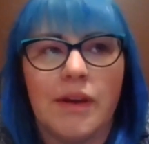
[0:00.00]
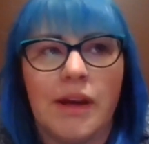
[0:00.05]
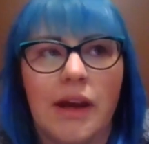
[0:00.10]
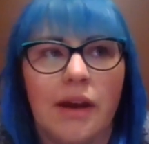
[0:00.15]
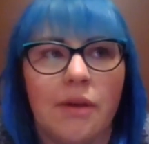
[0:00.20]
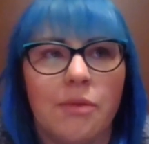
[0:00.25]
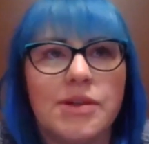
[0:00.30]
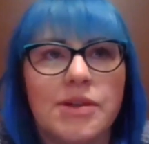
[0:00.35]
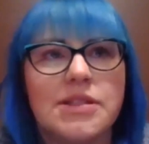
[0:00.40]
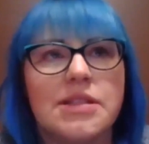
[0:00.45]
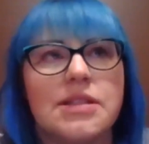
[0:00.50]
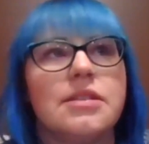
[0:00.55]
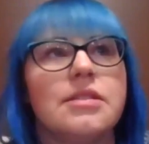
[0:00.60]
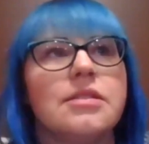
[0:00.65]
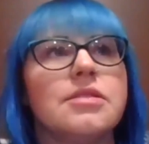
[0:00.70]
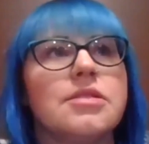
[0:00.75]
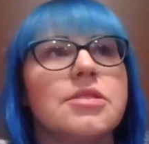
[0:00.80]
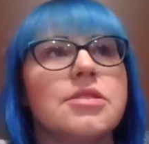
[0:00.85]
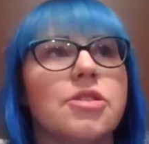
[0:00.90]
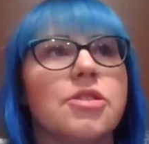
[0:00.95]
it
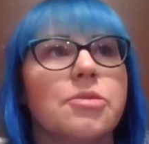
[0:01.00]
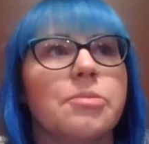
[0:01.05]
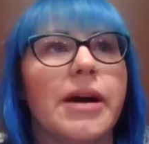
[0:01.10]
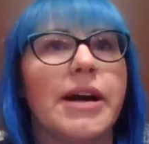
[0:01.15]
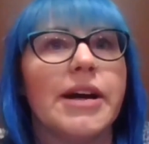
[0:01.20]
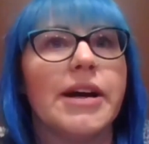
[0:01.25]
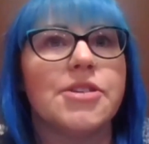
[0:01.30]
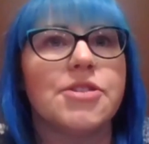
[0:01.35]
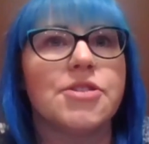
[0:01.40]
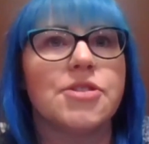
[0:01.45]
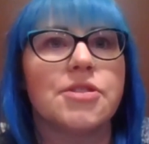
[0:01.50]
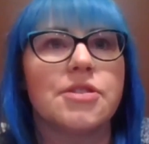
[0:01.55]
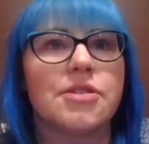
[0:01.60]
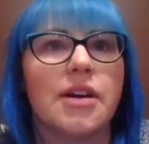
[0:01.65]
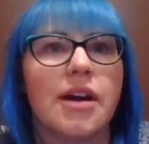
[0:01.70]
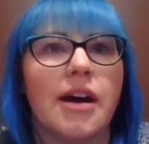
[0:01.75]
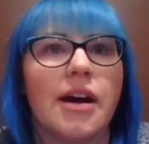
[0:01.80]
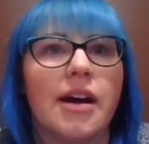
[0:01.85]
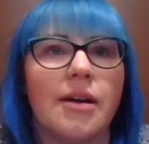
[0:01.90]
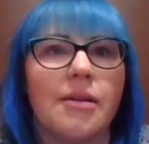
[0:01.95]
wasn't so much
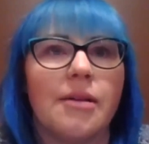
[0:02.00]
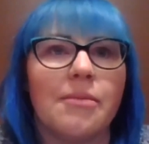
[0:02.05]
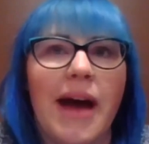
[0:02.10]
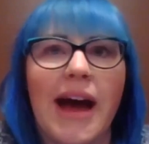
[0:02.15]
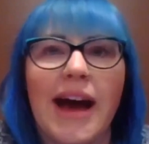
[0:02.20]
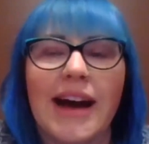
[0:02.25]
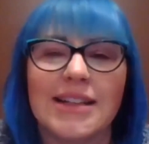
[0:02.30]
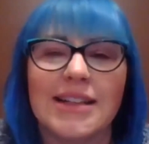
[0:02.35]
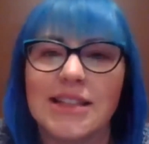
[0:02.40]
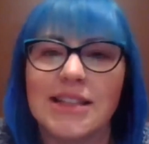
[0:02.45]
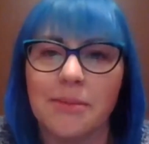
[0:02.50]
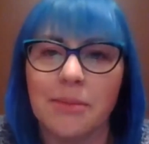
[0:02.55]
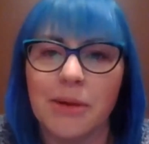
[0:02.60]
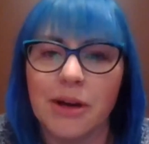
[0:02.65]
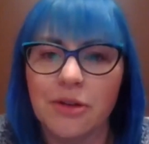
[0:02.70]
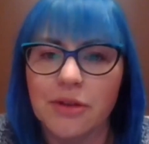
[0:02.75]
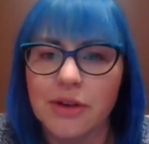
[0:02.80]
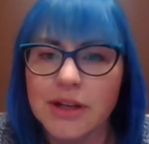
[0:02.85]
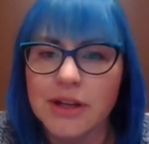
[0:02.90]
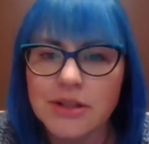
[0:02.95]
um,
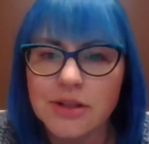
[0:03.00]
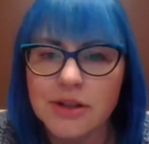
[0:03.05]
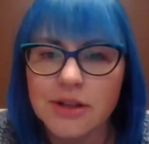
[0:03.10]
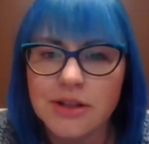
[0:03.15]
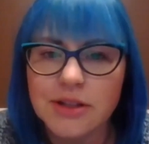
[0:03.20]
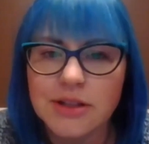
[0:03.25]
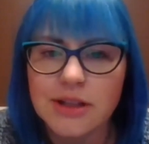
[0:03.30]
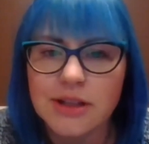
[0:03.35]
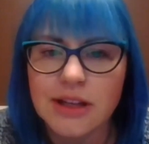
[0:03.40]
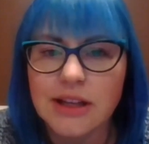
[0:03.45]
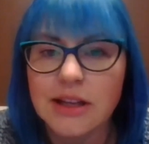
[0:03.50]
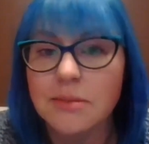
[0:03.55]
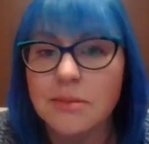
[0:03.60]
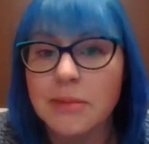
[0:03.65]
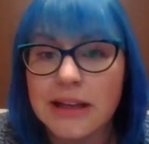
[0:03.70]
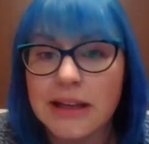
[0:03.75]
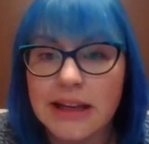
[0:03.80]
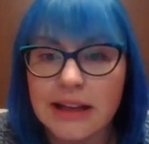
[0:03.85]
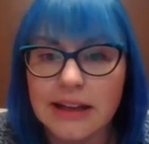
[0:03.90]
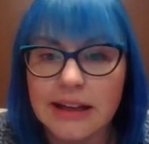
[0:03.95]
academic research in the
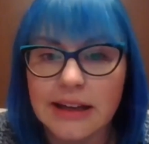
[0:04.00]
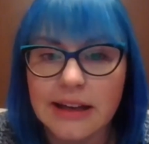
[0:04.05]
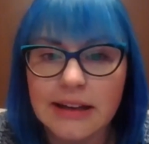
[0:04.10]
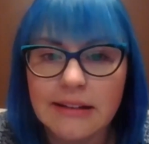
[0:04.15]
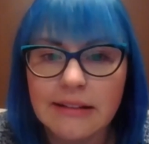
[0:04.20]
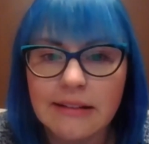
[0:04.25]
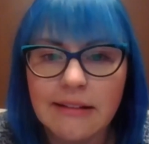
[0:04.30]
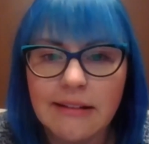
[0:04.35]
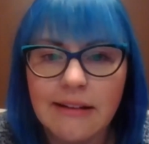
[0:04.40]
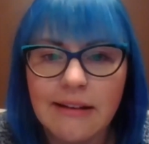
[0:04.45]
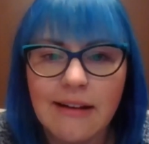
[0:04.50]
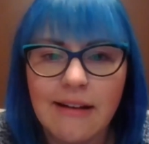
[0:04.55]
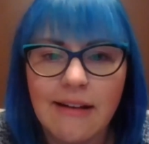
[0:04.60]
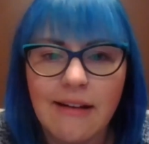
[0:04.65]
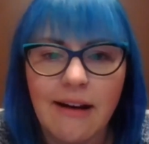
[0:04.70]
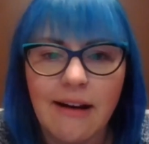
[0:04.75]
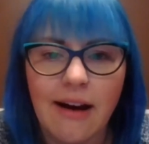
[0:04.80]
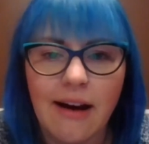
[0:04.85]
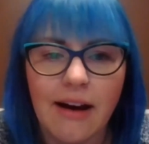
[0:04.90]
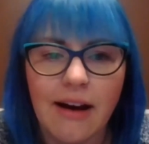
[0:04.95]
beginning.
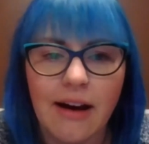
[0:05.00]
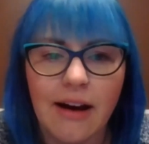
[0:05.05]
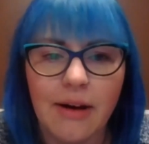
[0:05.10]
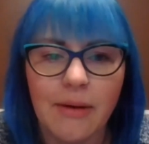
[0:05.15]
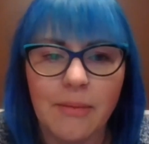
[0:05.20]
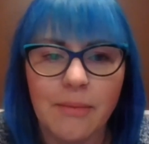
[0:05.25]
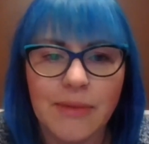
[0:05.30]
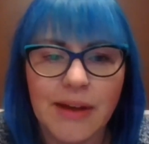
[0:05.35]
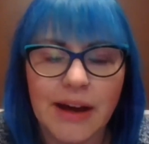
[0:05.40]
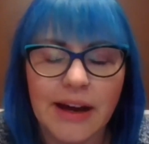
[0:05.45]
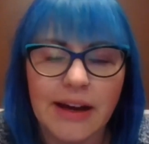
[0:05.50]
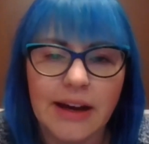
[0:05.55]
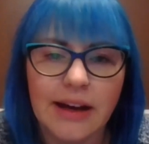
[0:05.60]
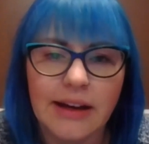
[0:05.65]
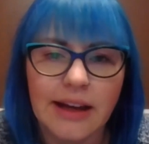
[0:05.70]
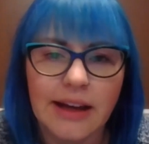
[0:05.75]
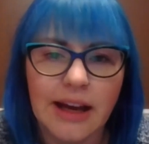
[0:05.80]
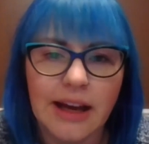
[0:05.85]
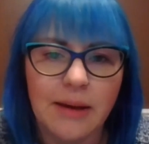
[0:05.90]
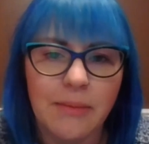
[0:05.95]
Um, that
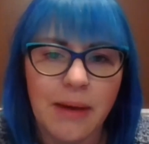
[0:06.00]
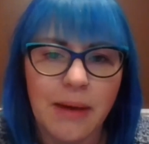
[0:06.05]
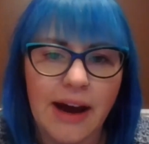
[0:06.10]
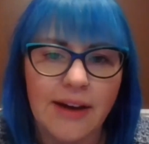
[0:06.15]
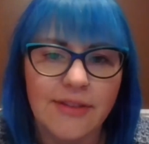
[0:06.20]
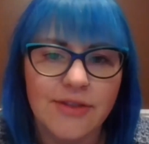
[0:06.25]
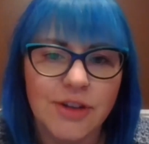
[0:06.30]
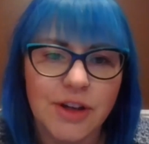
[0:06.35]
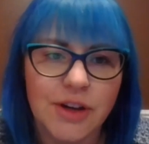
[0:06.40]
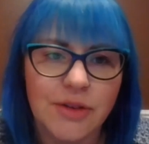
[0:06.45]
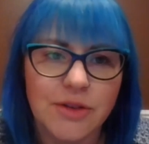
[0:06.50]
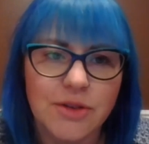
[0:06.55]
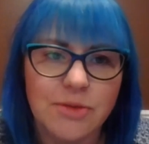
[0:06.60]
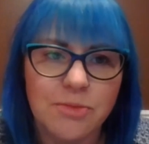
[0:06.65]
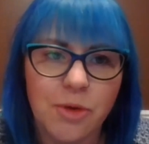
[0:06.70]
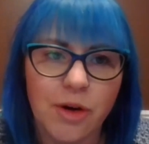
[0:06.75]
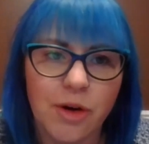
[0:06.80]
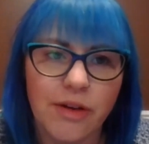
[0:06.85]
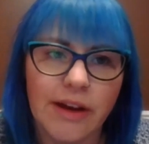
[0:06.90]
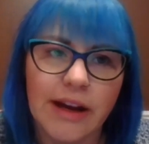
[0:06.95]
kind of came after. It was
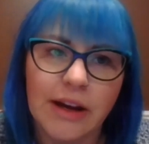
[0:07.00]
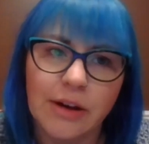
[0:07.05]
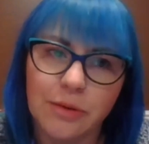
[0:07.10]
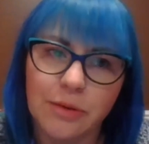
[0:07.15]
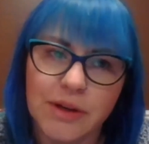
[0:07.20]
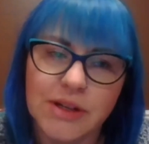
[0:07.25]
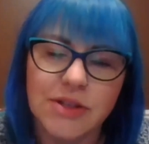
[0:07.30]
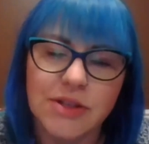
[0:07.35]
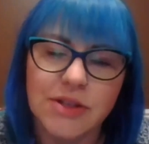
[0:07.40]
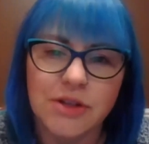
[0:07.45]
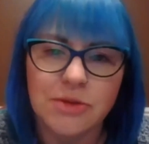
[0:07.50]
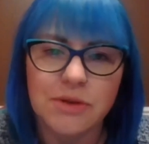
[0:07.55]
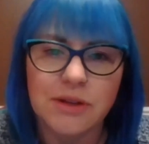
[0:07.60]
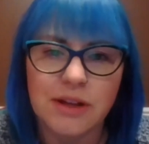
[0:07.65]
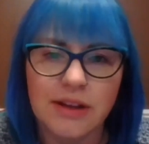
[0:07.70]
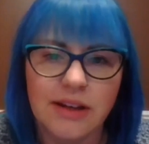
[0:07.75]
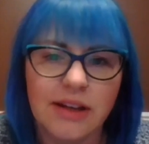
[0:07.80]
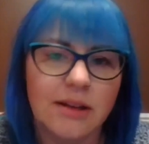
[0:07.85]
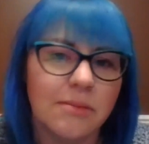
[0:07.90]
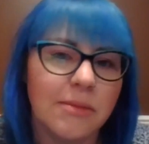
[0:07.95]
more like research
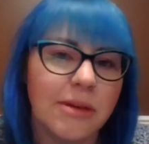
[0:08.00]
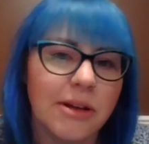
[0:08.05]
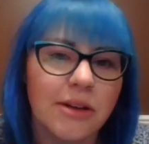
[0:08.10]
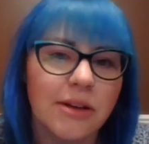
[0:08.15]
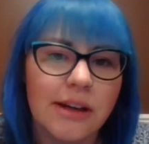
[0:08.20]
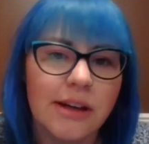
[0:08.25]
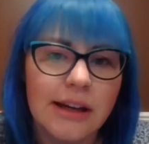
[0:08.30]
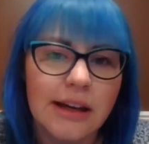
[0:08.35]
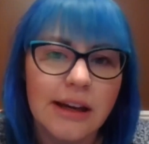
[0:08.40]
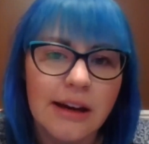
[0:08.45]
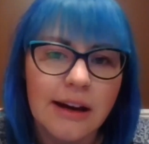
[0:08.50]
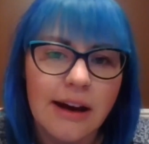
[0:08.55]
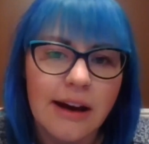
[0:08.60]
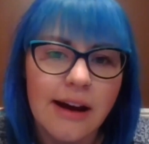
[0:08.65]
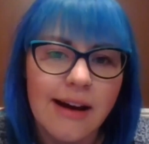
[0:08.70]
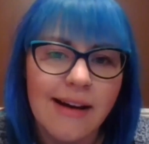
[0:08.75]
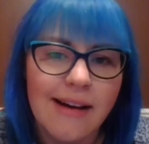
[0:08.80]
within the community.